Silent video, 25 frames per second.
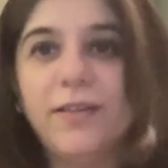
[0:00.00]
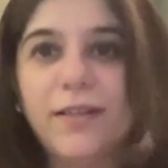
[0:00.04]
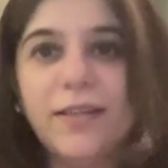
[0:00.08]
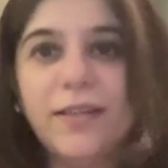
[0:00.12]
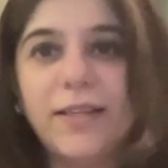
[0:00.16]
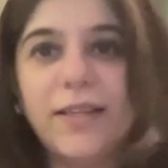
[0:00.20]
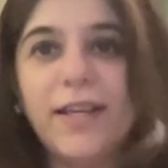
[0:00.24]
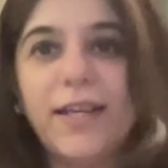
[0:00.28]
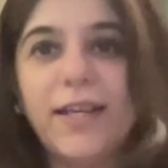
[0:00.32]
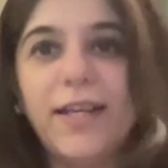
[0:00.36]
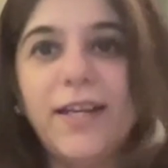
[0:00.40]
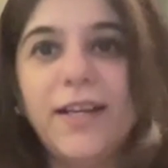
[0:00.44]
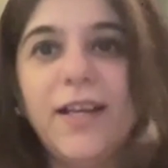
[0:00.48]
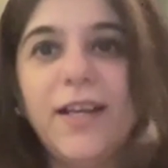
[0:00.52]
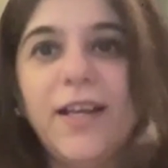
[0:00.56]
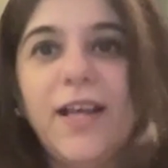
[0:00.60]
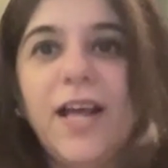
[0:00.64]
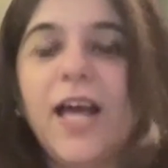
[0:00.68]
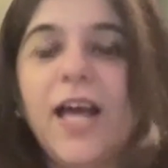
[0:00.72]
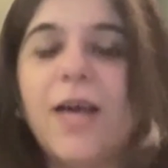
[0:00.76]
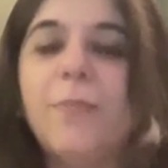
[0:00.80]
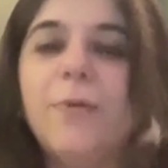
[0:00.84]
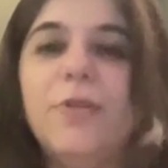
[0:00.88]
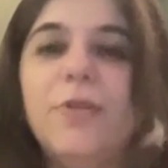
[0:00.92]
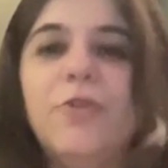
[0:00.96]
Correct?
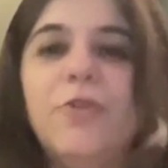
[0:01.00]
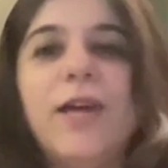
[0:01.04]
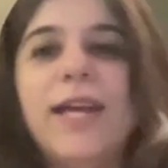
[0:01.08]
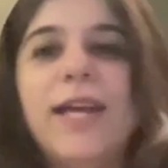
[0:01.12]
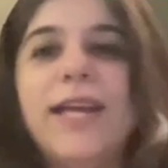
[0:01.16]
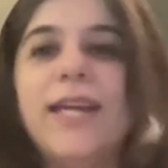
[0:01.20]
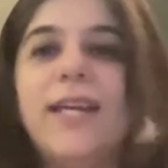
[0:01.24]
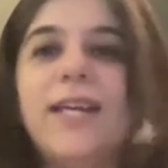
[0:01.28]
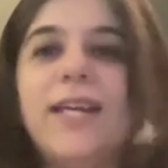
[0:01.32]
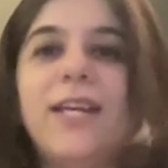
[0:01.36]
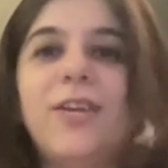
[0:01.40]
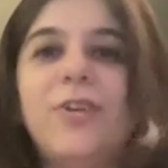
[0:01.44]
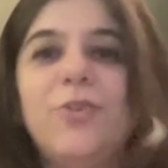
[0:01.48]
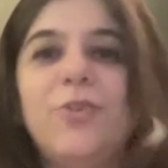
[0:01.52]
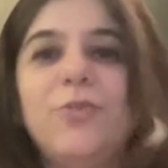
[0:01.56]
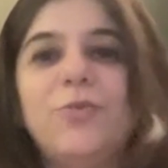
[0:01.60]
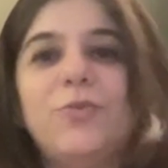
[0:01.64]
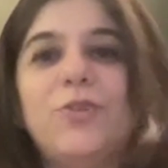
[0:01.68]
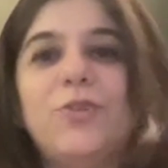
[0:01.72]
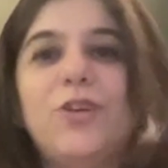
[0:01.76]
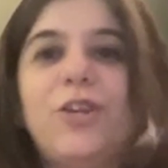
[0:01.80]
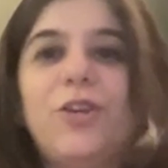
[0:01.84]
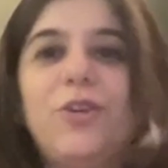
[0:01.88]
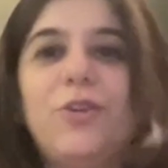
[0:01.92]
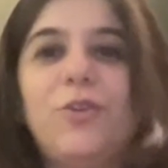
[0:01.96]
Abhi though I can tell you,
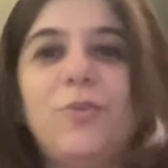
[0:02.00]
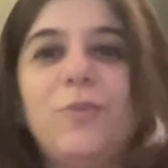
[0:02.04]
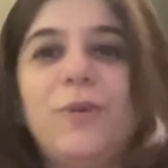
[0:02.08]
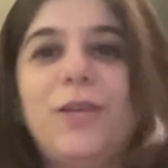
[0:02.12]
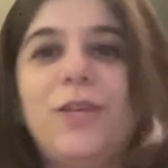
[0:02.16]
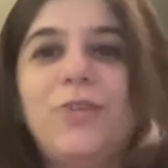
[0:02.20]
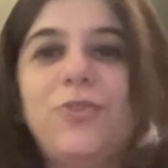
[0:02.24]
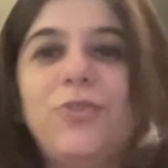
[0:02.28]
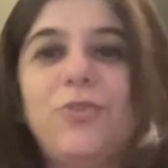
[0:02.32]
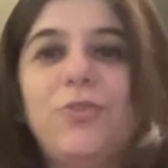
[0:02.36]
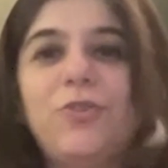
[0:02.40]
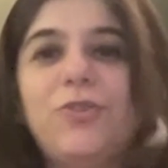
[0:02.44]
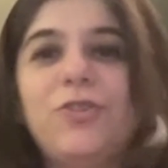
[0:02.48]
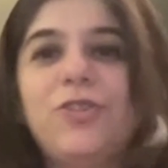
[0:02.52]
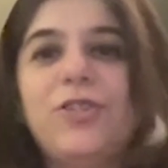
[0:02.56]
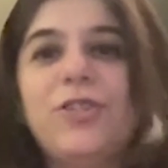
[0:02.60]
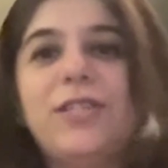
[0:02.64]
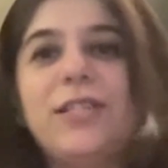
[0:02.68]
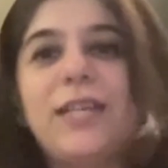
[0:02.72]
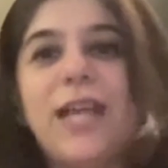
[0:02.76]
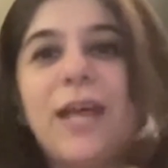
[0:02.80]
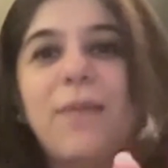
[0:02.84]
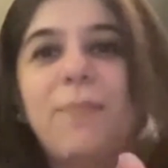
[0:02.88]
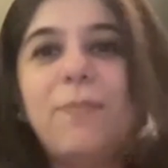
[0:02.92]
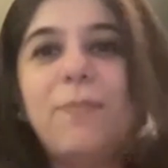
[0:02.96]
sorry, Romesh,
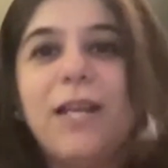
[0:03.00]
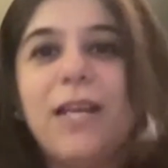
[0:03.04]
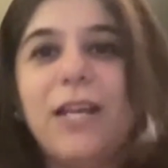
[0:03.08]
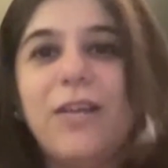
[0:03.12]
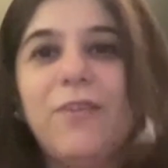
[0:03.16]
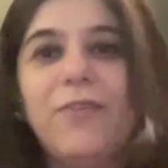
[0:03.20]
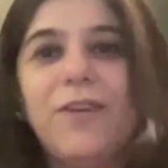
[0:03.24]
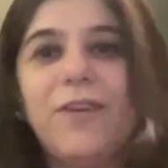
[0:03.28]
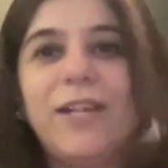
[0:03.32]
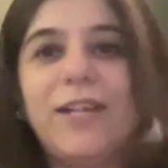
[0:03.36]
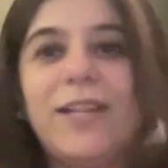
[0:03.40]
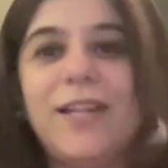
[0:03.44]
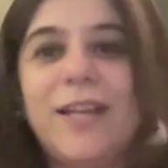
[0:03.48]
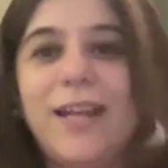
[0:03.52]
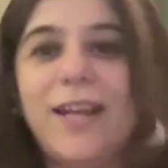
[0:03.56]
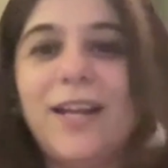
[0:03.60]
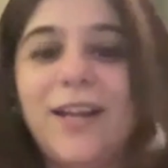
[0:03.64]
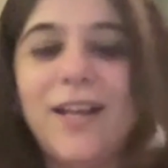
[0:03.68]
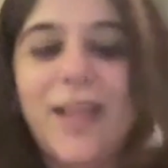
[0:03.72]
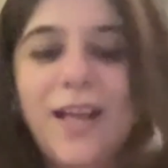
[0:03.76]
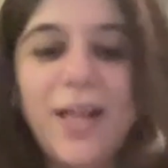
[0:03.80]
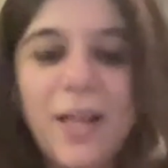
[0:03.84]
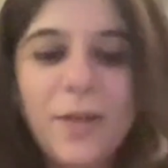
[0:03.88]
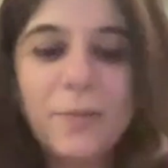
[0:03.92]
just type and leave it at that.